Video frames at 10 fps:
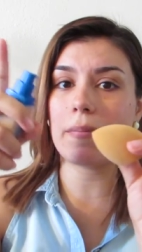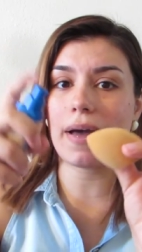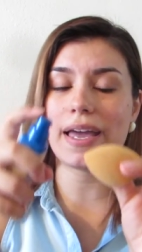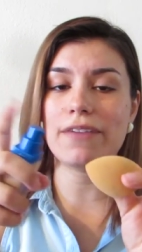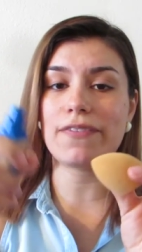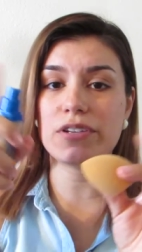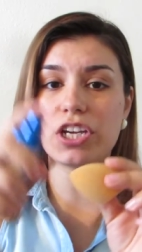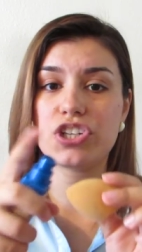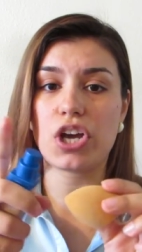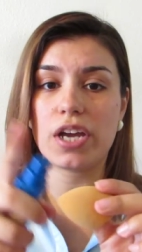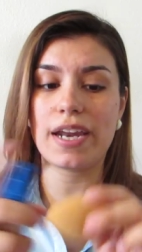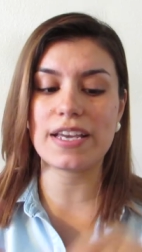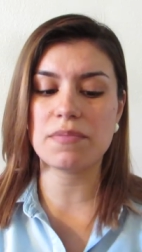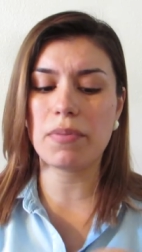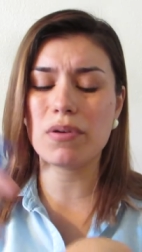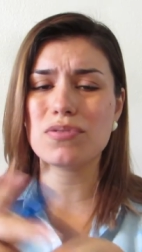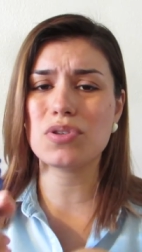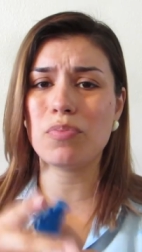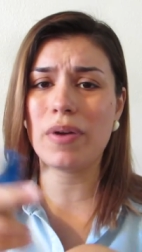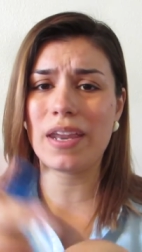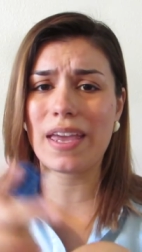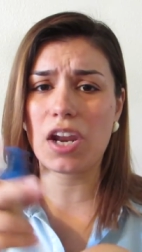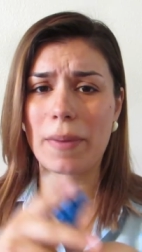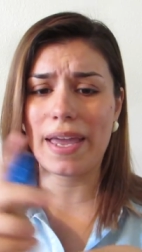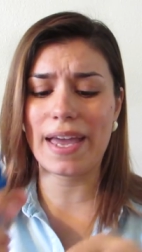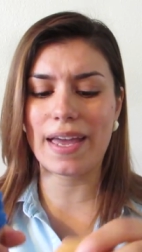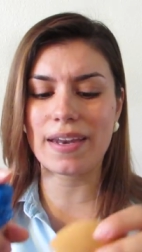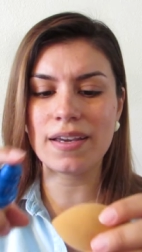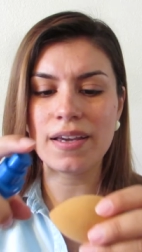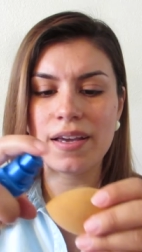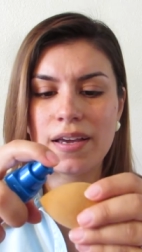my foundation on it as opposed to putting it on my hand.